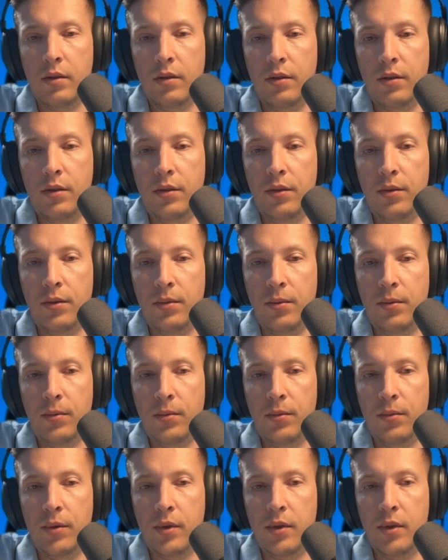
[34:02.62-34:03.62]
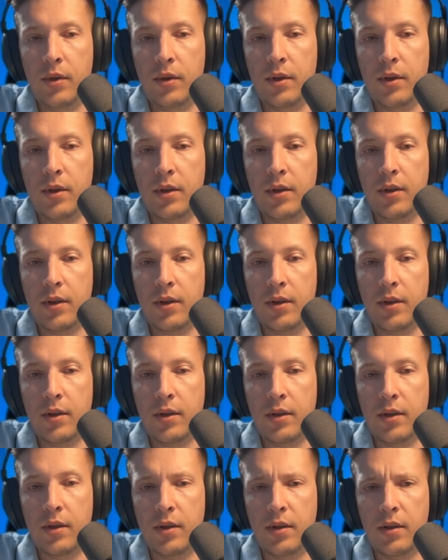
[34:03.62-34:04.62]
Do
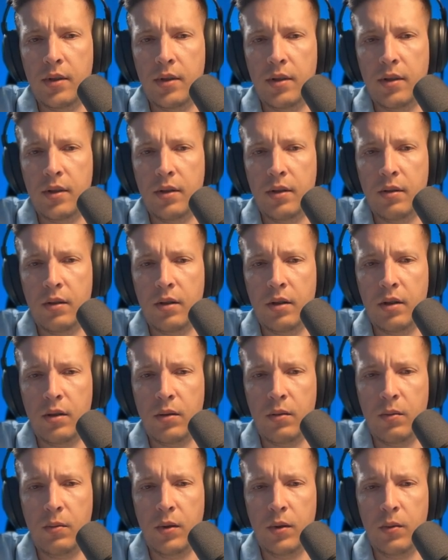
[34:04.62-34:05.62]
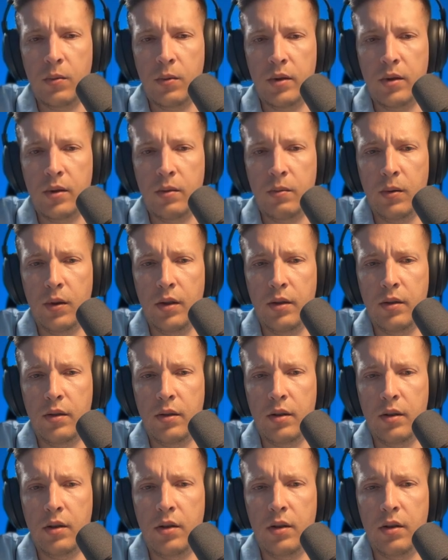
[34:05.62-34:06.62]
this. Where's the weight?
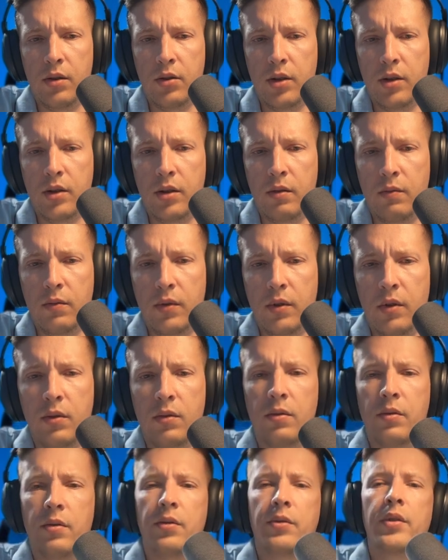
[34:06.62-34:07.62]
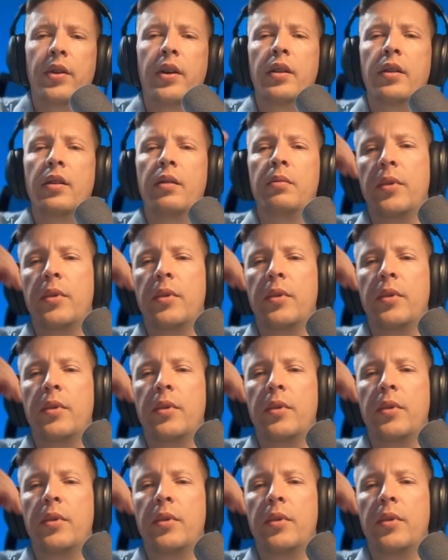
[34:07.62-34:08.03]
Adjusted value, raw data.